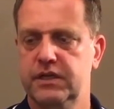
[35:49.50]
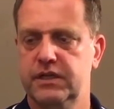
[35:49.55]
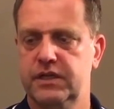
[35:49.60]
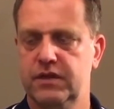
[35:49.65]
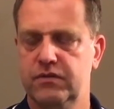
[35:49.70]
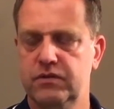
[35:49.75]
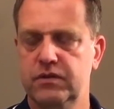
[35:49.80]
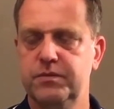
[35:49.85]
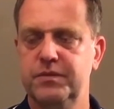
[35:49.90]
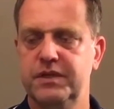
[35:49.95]

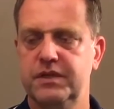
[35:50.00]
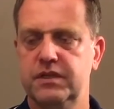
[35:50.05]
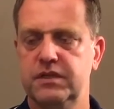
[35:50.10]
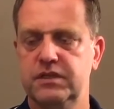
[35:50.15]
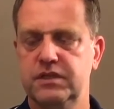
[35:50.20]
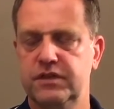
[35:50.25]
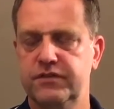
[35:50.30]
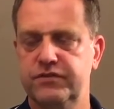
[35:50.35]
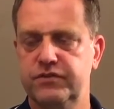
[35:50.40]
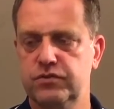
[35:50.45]
in the
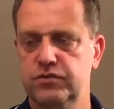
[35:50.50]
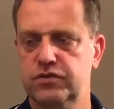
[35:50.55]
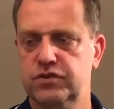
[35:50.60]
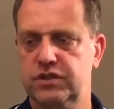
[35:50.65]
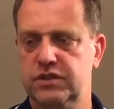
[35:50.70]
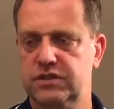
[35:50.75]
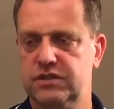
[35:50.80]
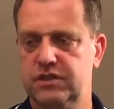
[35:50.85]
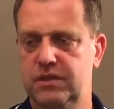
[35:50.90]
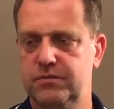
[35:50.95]
near
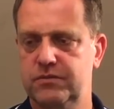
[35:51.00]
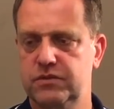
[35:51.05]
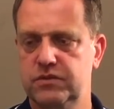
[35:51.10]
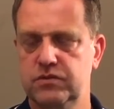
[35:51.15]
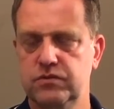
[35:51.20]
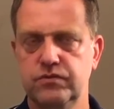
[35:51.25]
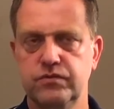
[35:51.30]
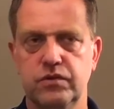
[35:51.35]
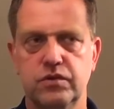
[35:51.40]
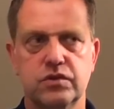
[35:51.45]
future some
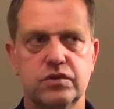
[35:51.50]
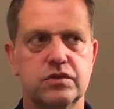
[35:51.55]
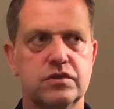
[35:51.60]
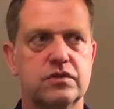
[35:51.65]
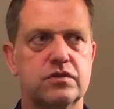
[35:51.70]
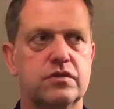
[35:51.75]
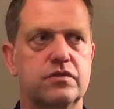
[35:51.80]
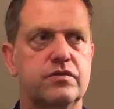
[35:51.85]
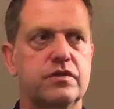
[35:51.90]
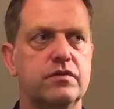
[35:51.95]
new
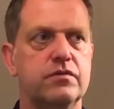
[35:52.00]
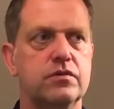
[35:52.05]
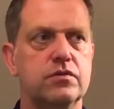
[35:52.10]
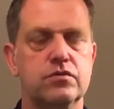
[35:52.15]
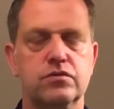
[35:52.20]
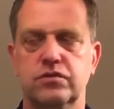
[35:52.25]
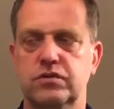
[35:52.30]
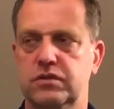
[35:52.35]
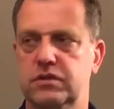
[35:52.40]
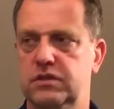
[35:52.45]
versions of
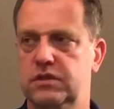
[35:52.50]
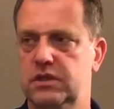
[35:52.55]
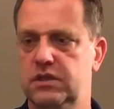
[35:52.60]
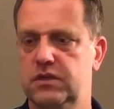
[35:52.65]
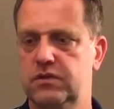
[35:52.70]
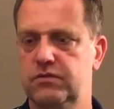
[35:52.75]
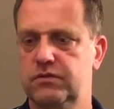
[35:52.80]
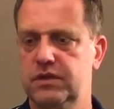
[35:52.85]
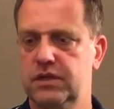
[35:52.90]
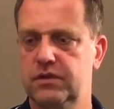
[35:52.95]
evolution.
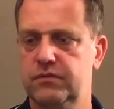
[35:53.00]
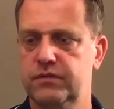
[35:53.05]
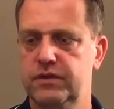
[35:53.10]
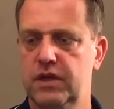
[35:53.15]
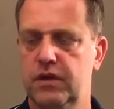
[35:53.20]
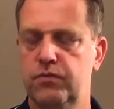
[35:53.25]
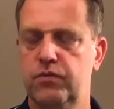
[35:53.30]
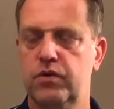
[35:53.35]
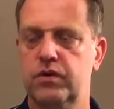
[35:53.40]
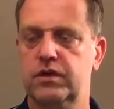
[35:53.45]
We
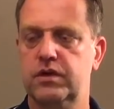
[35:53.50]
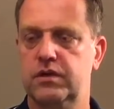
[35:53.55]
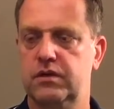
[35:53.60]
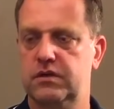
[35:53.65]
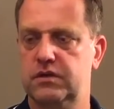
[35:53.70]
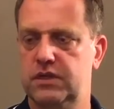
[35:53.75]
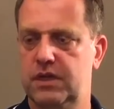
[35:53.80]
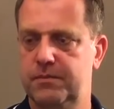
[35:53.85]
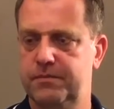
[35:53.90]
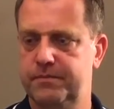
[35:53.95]
are working
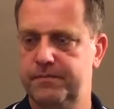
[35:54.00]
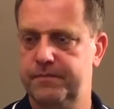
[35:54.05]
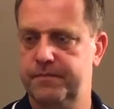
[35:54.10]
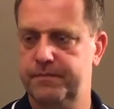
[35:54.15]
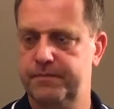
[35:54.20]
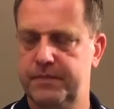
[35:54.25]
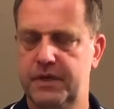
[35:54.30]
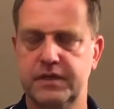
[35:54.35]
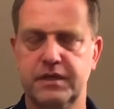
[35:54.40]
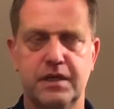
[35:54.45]
on them.
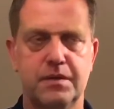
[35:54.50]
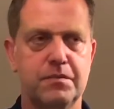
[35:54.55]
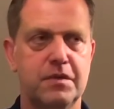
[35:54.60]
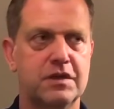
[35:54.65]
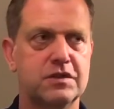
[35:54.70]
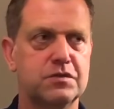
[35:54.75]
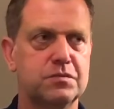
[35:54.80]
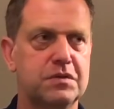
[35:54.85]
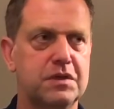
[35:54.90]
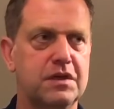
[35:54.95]
But they
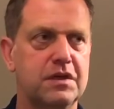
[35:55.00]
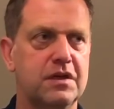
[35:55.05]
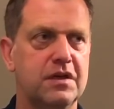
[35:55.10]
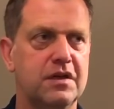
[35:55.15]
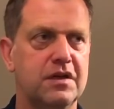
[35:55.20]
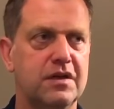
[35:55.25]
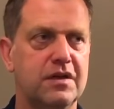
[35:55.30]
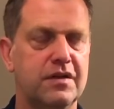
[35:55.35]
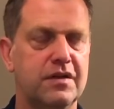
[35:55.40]
must be